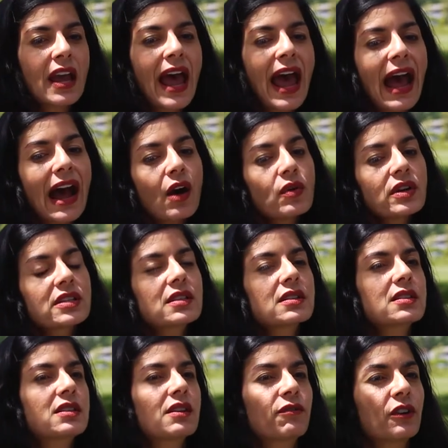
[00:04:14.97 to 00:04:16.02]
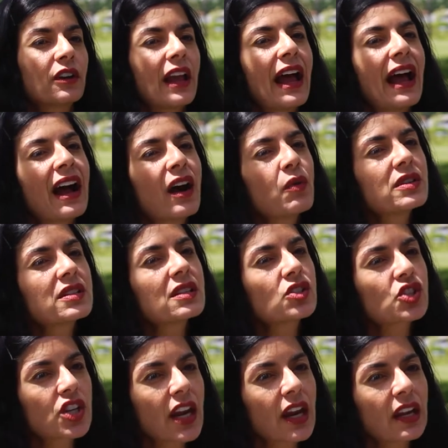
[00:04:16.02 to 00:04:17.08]
How is this different? How has it
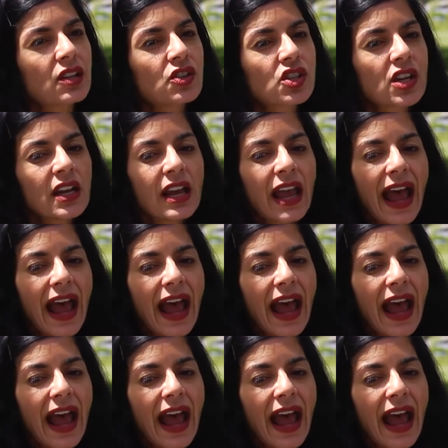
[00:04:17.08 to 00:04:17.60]
changed?